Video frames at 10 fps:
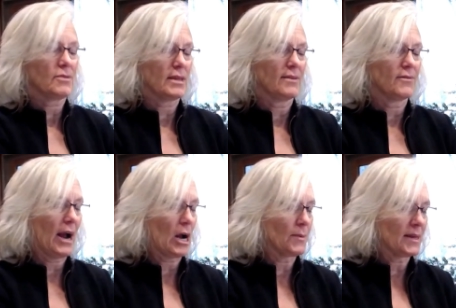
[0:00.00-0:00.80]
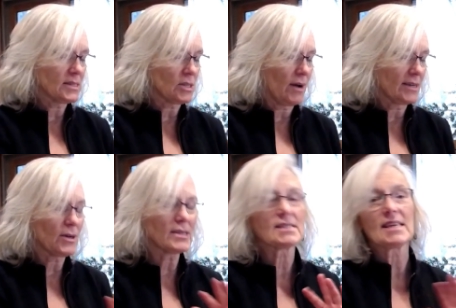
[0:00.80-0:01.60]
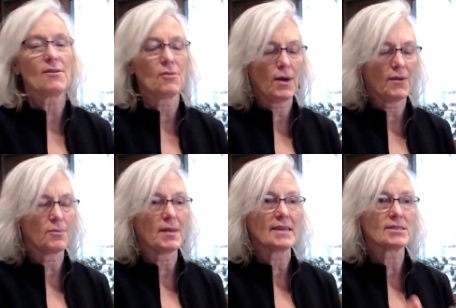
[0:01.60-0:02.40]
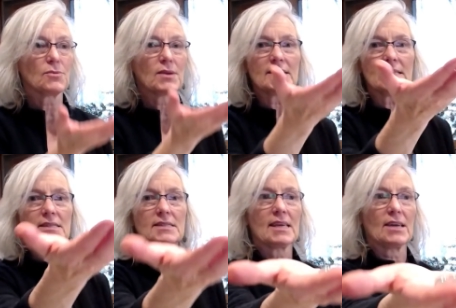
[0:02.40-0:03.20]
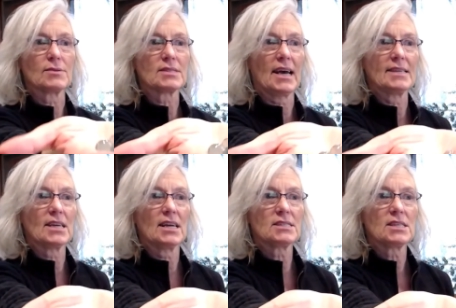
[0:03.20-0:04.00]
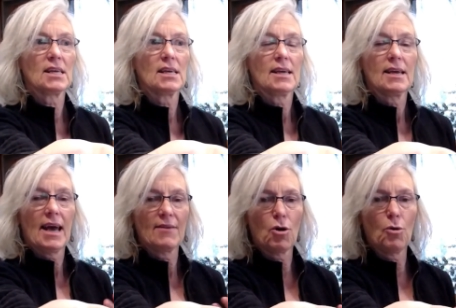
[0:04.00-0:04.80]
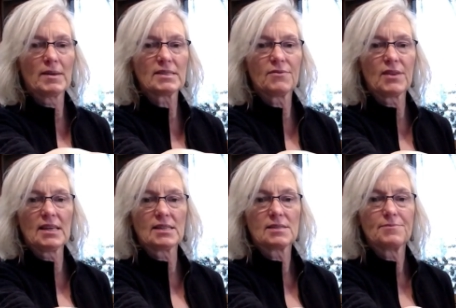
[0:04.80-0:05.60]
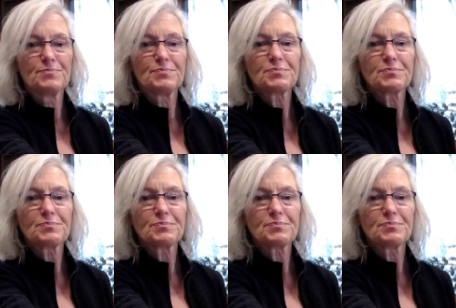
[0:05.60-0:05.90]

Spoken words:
for the environment. So I try to stay away from that. So what I did instead was I just have a whole bunch of these